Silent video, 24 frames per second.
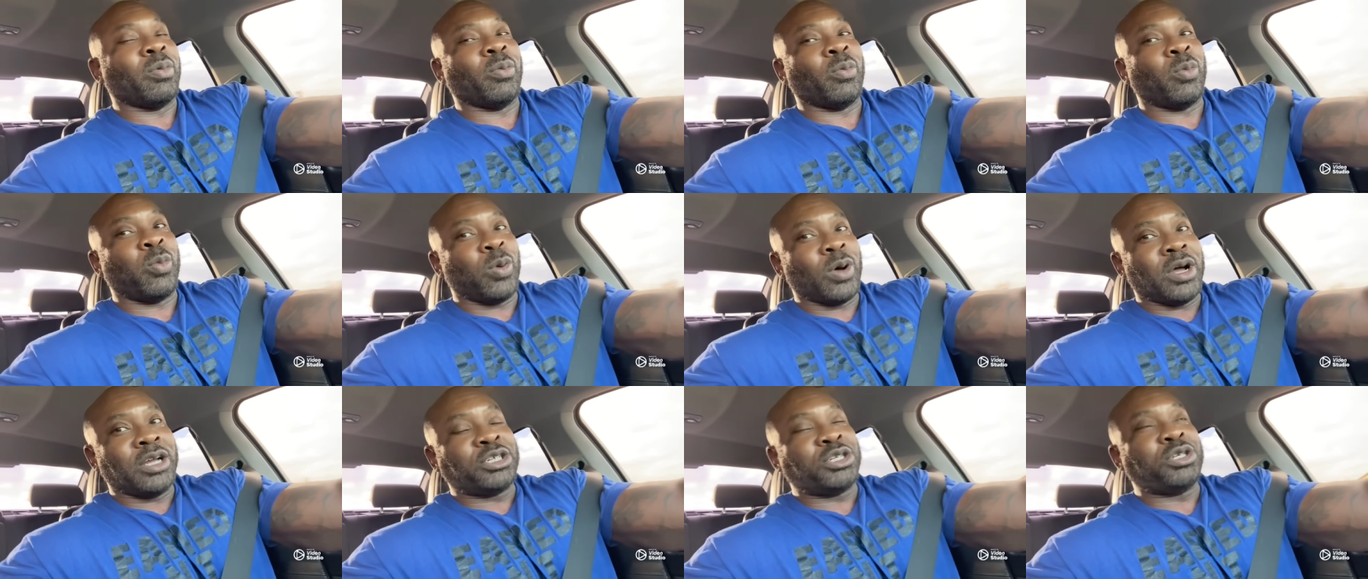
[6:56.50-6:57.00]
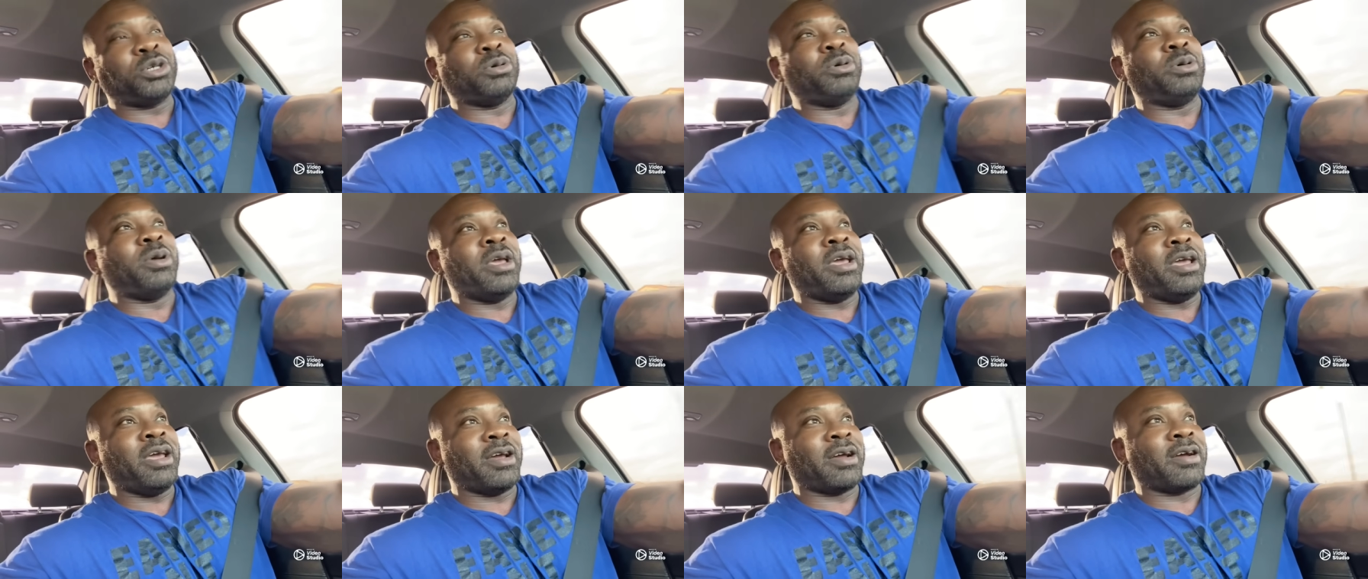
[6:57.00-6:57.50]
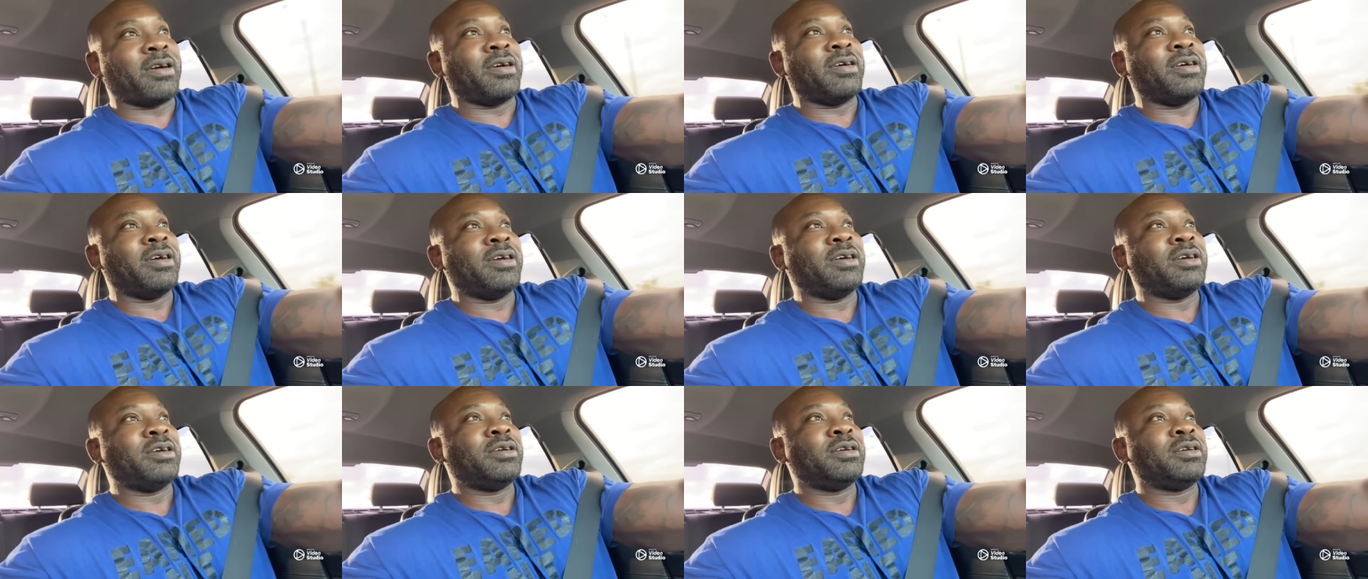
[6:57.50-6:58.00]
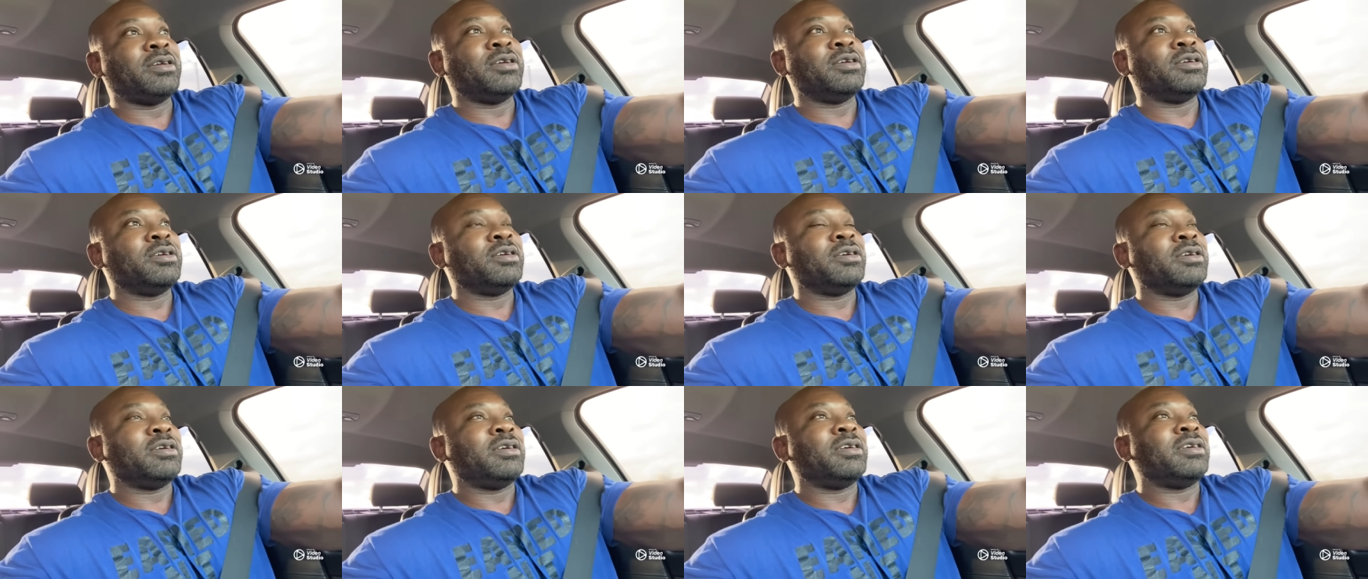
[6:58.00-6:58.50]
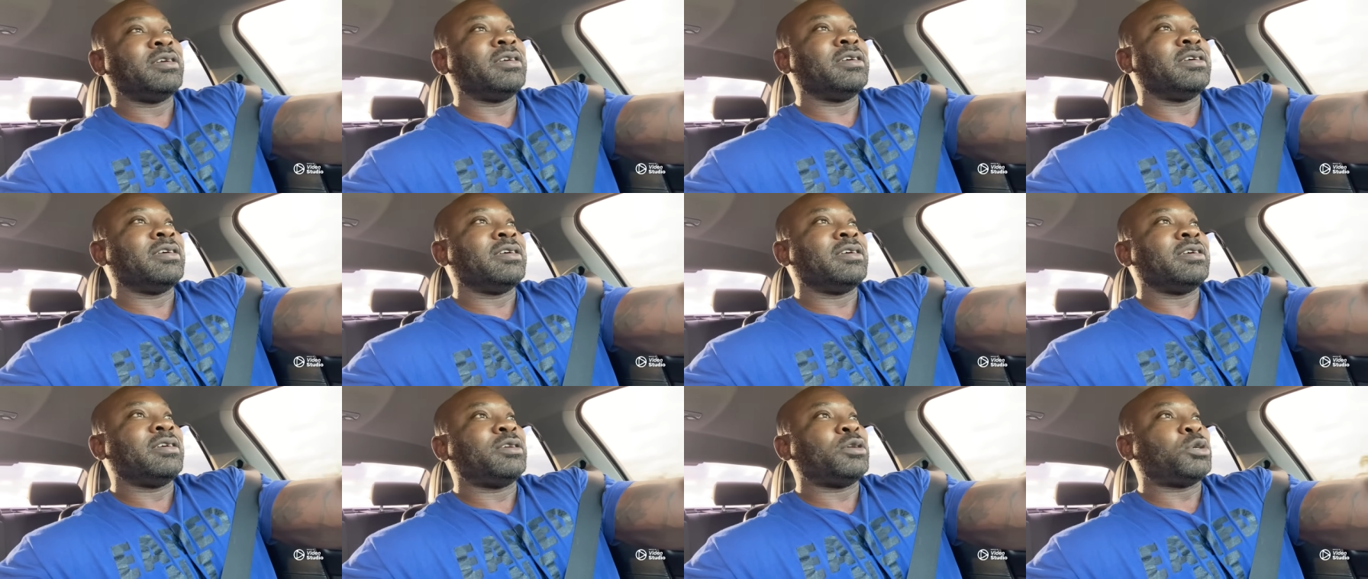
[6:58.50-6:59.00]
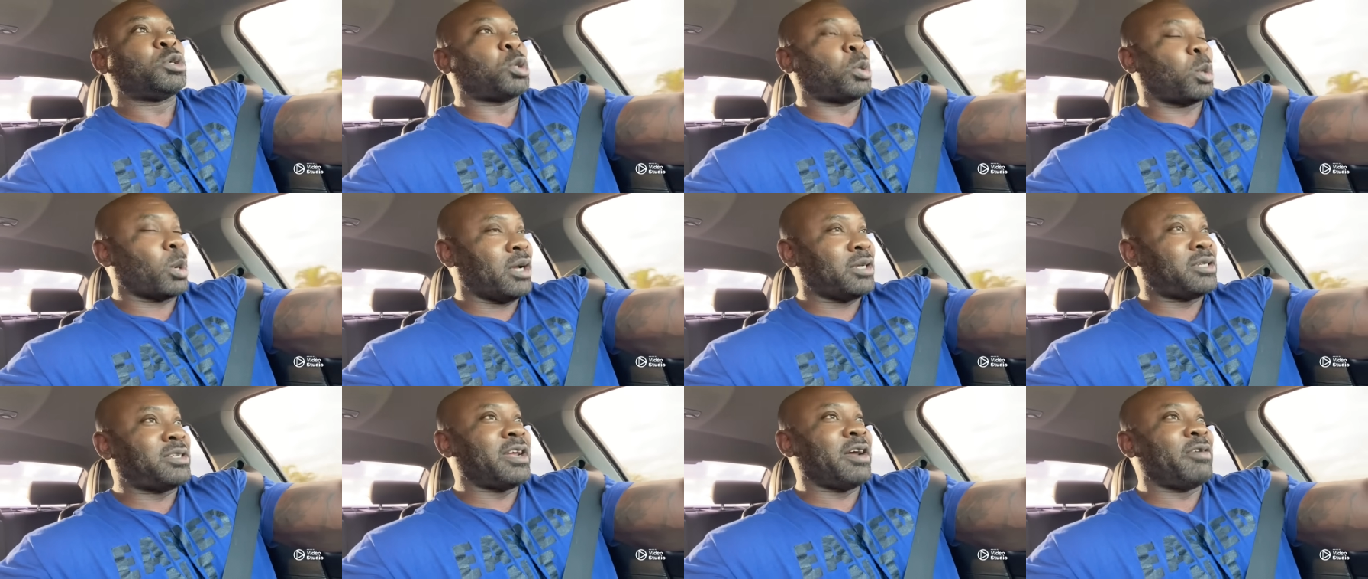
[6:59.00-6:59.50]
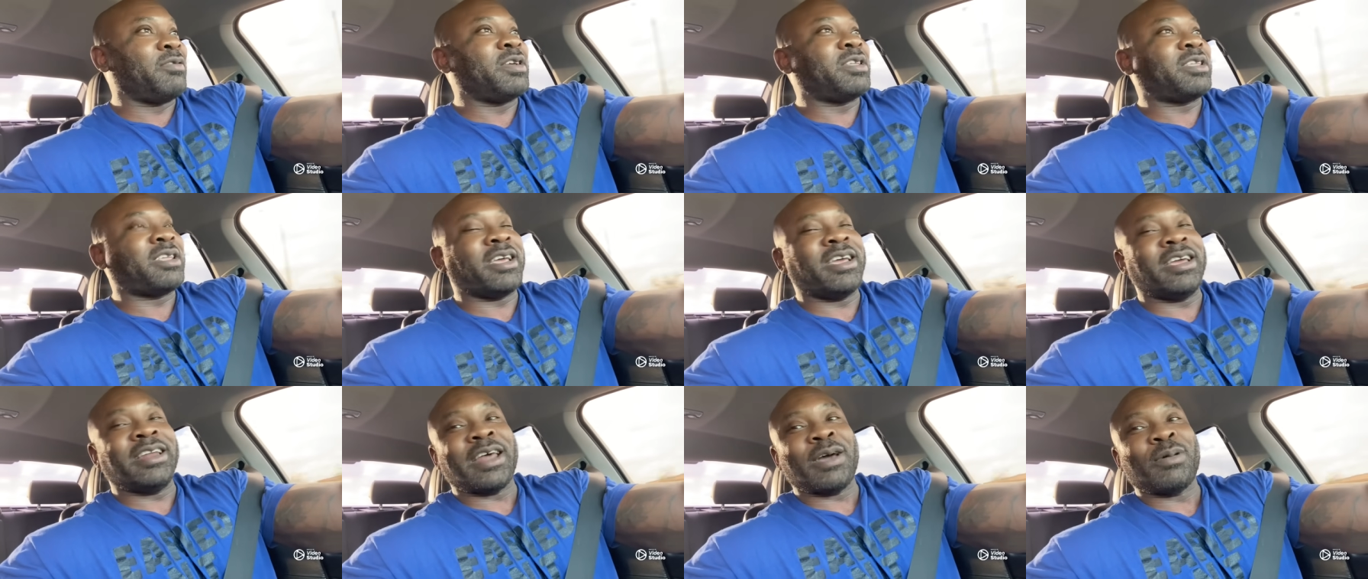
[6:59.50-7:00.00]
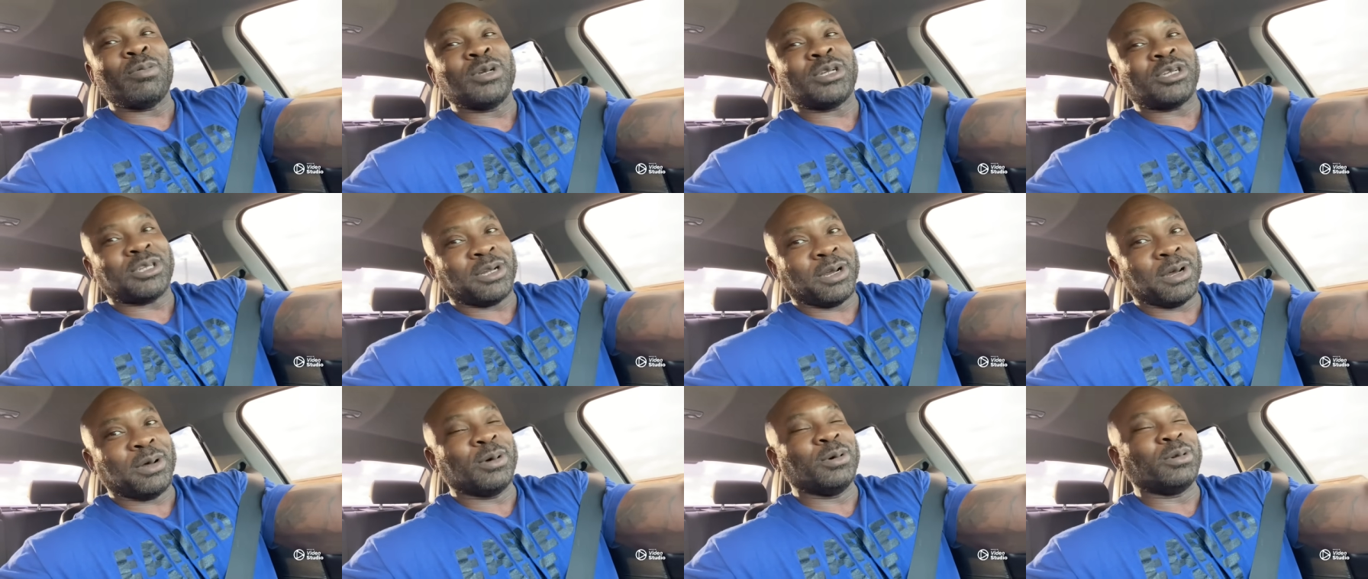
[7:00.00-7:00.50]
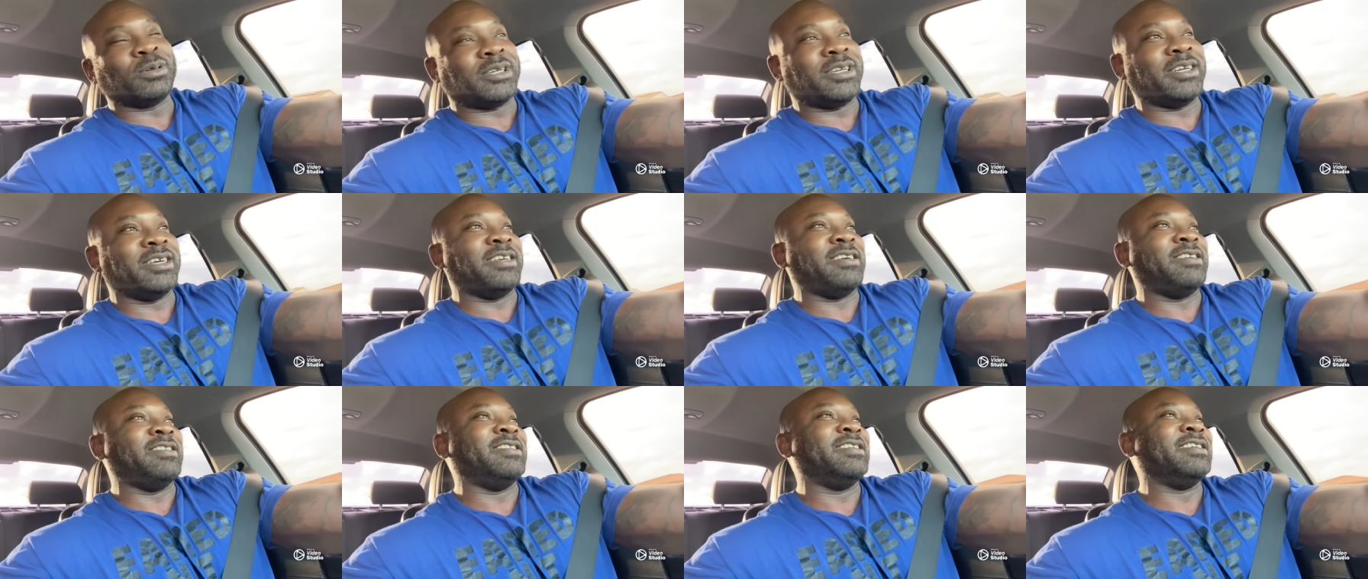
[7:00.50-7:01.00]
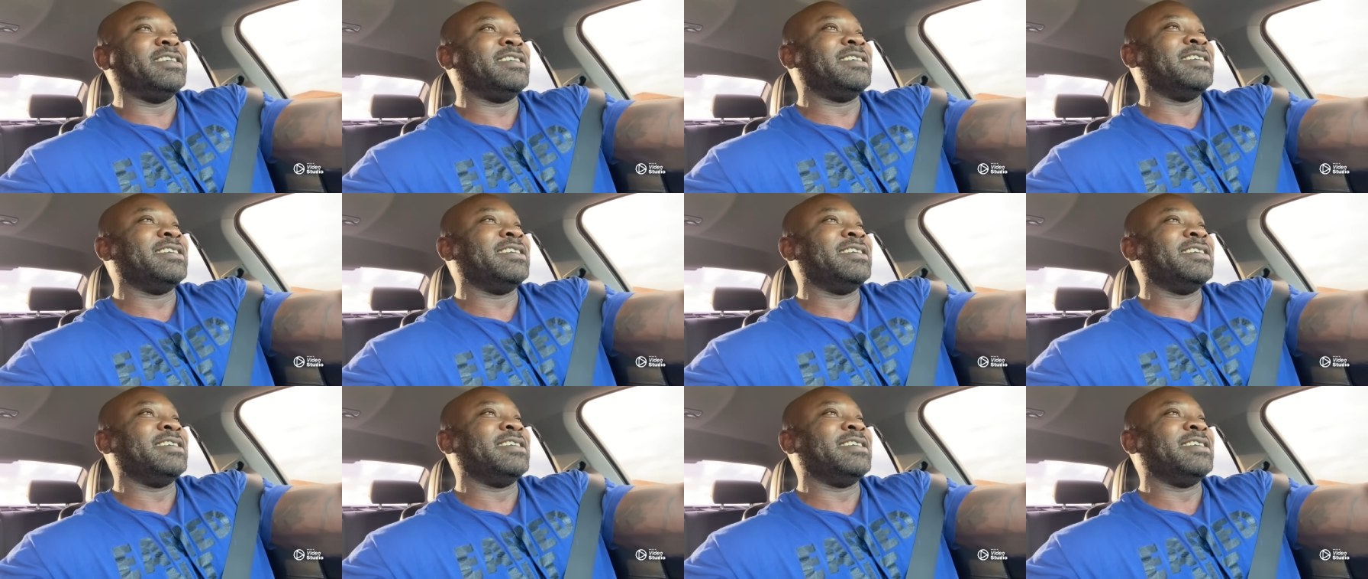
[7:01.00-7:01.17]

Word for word: what you hear. Trust everything that was told to you.